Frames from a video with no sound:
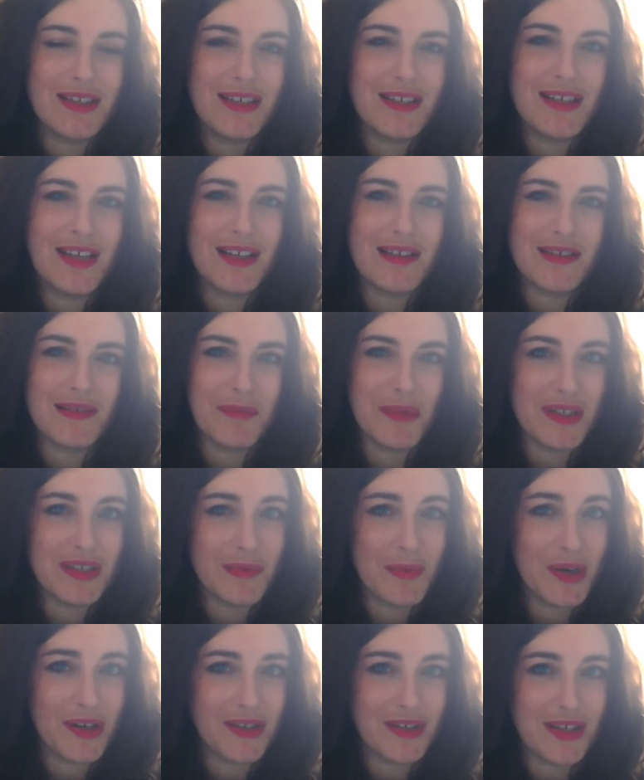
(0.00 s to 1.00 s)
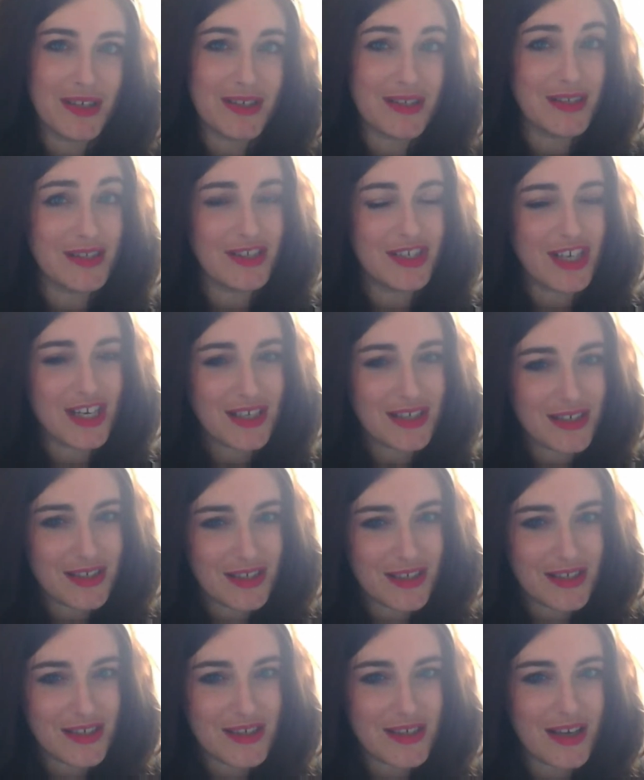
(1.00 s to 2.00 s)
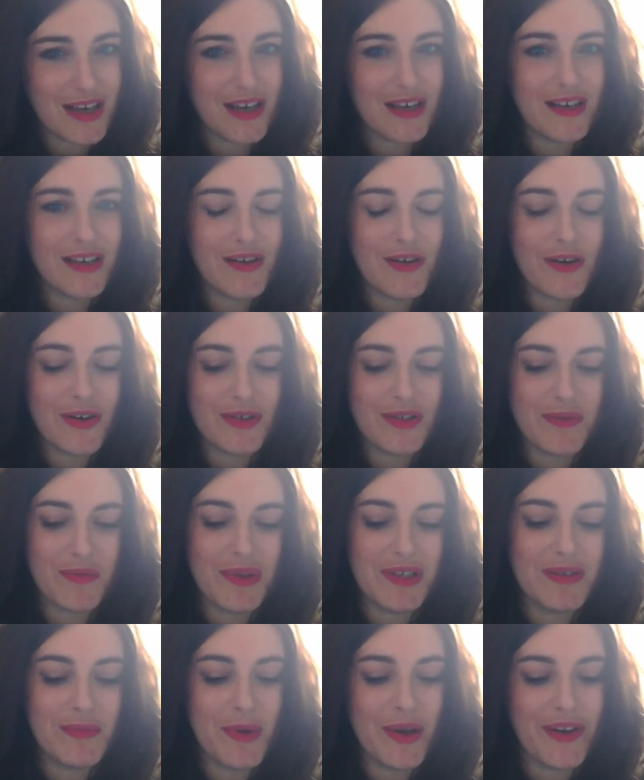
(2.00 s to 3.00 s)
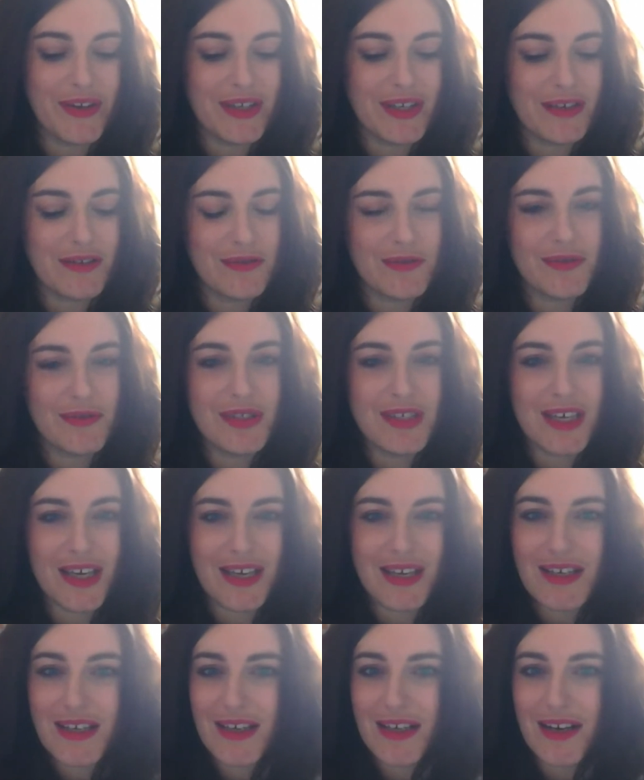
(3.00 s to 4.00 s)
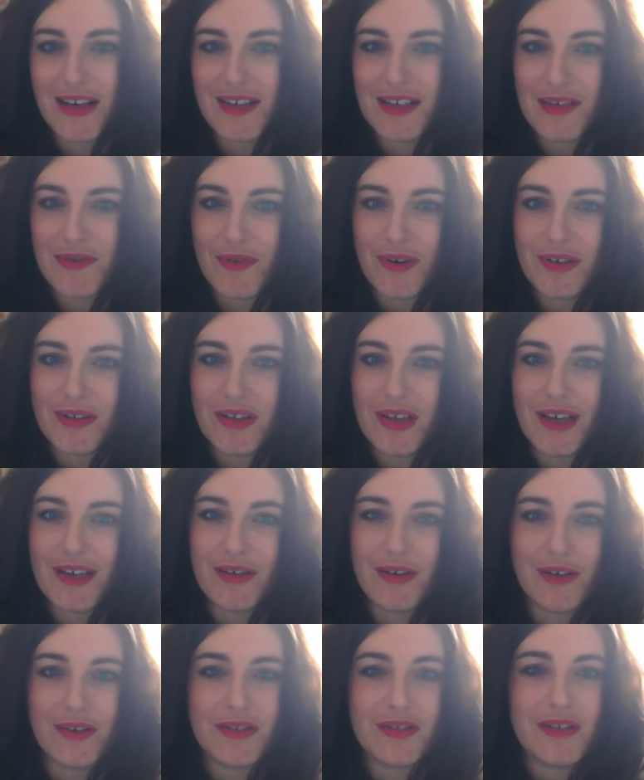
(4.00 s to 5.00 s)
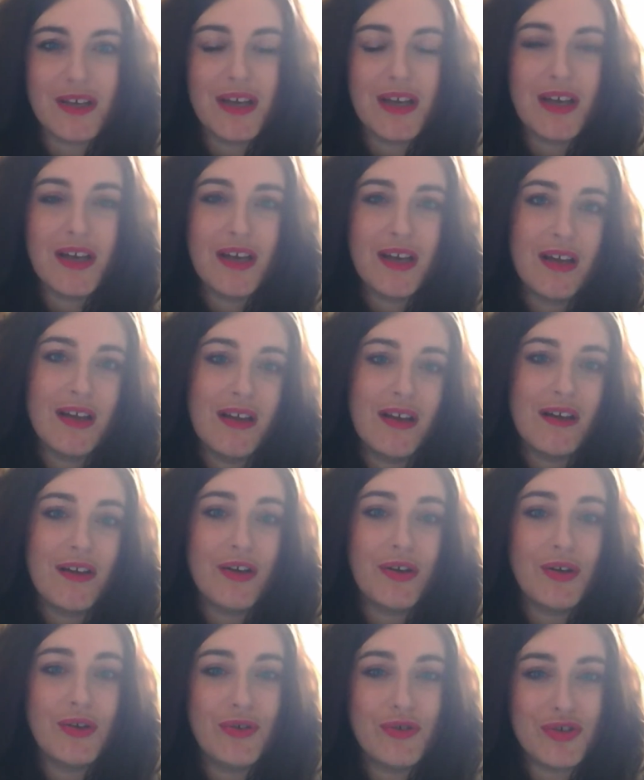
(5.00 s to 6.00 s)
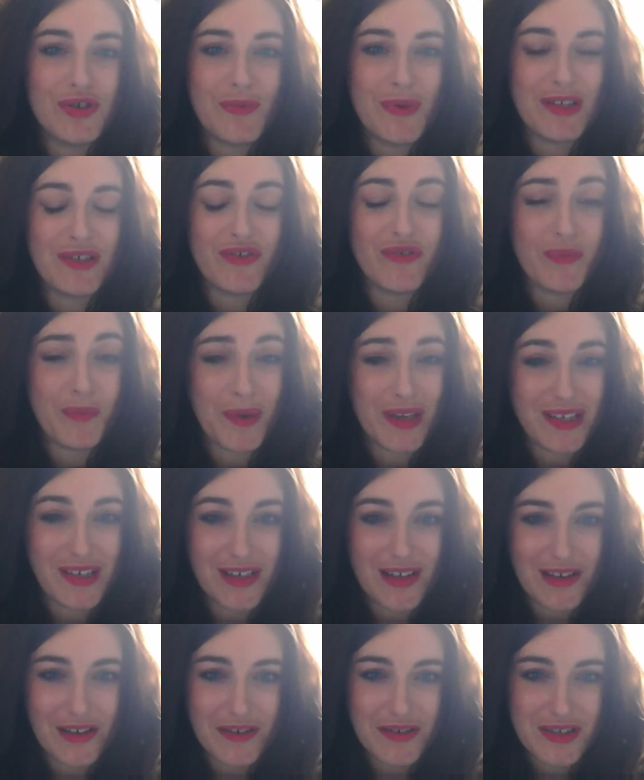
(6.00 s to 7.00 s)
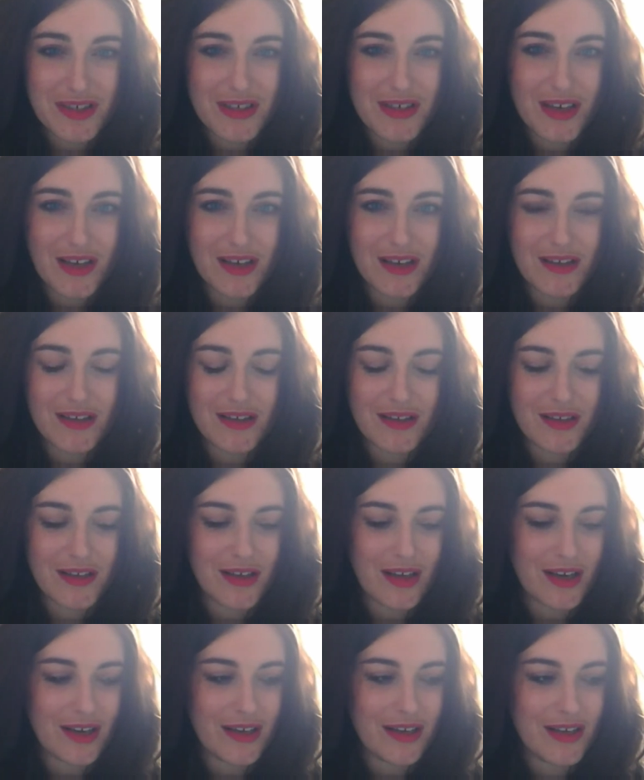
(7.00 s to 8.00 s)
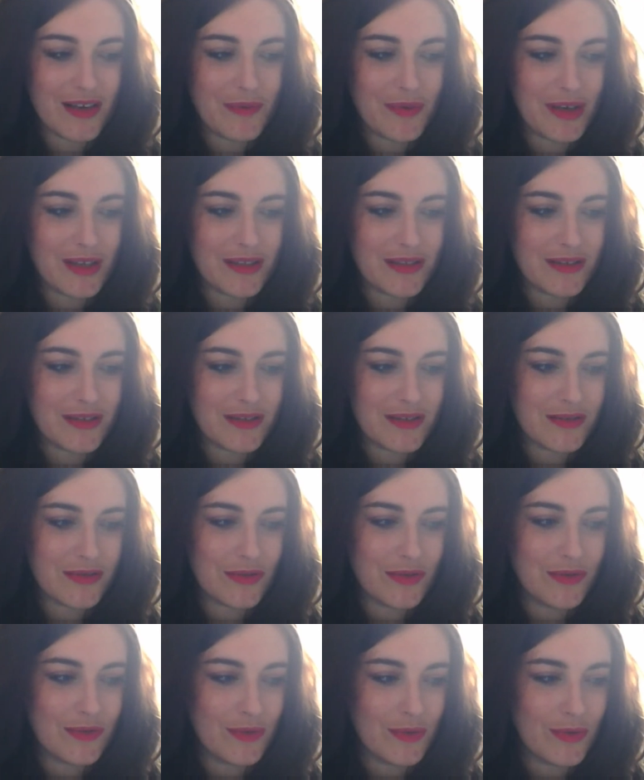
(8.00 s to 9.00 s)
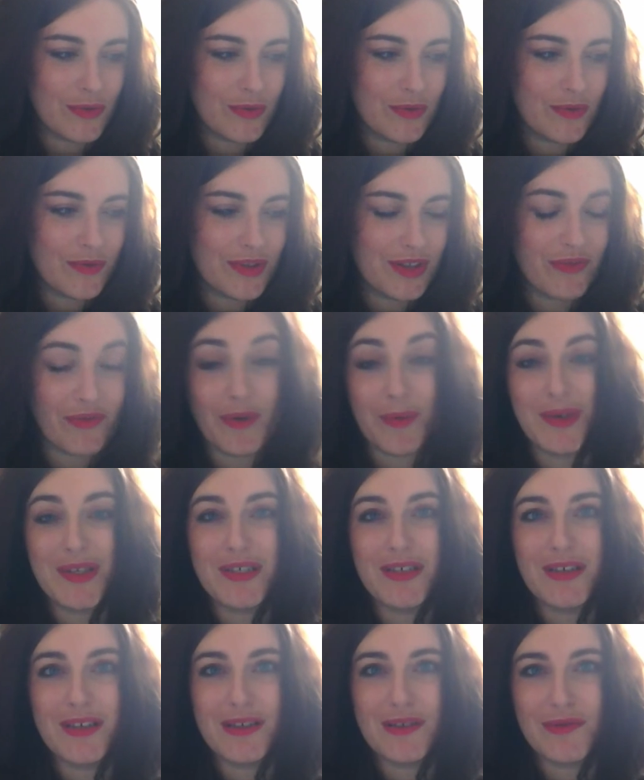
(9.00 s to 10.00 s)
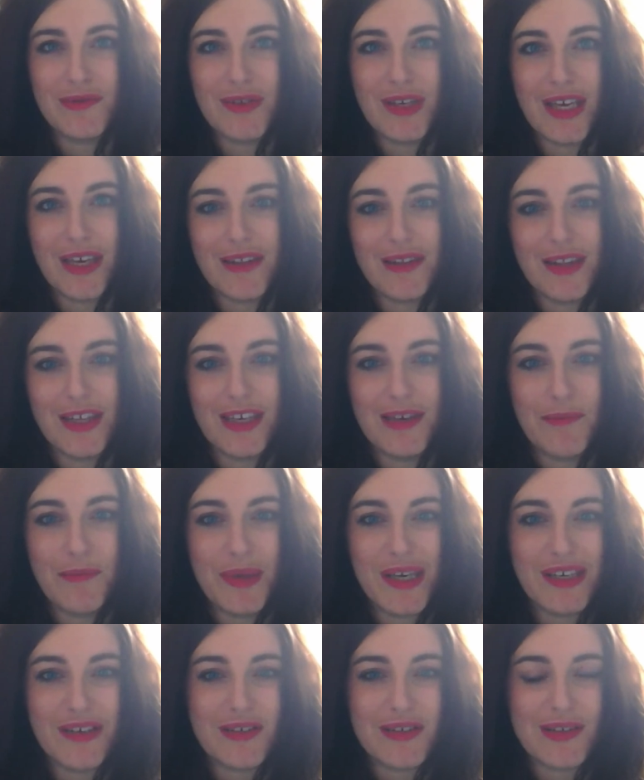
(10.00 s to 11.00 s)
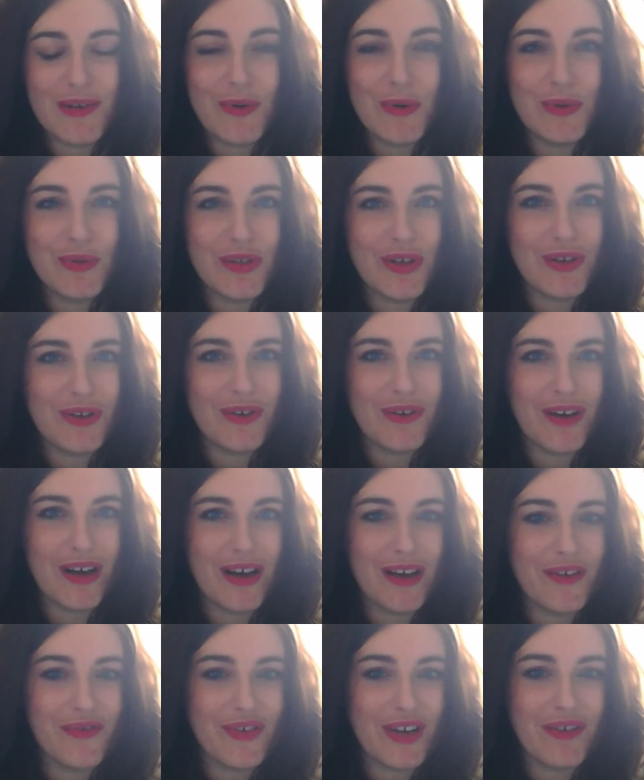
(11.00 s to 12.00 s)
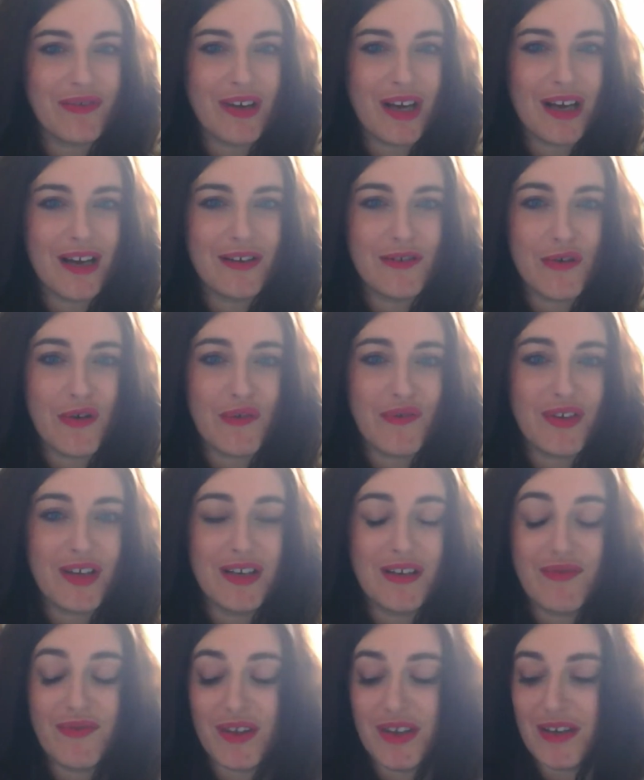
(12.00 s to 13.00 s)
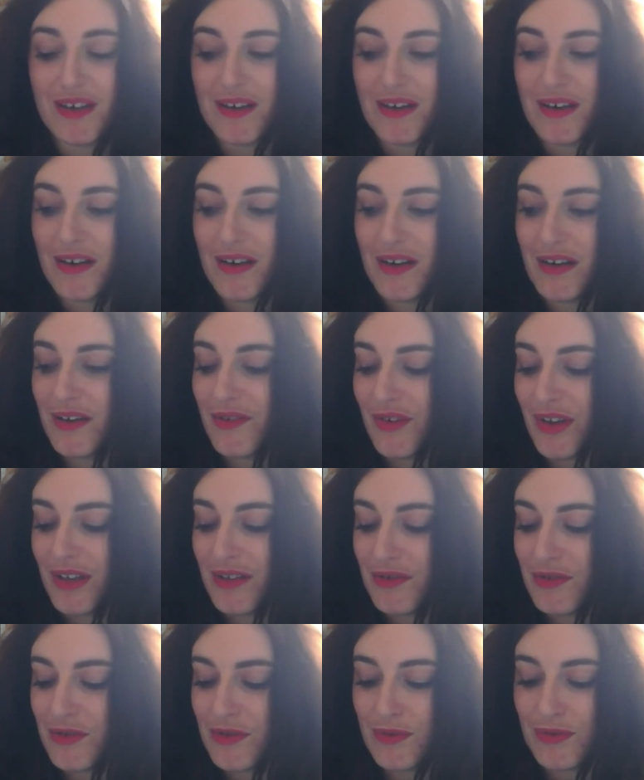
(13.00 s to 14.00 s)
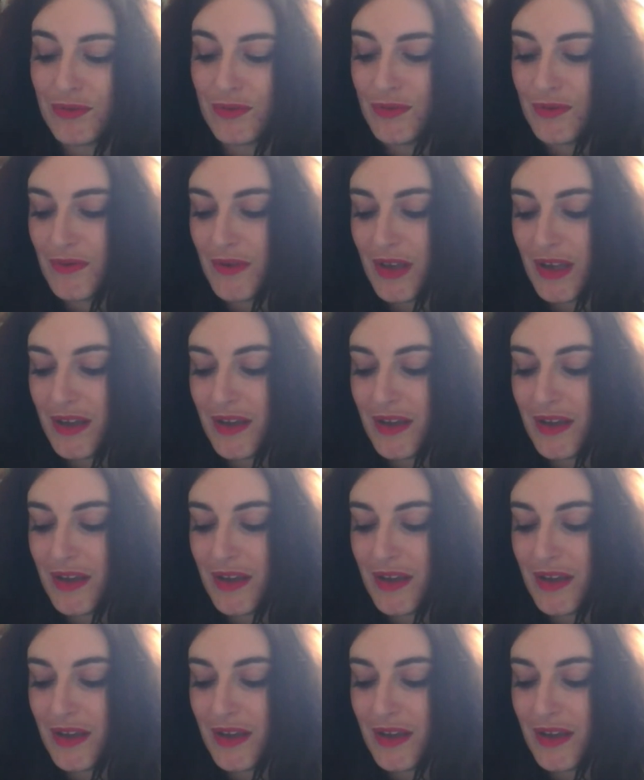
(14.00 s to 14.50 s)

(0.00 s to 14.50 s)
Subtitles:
Did get some antibiotics injected. I got some antibiotics to take later on. I got a huge amount of painkillers and I went to the pharmacy to get the biggest order I've ever had of anything I've had to,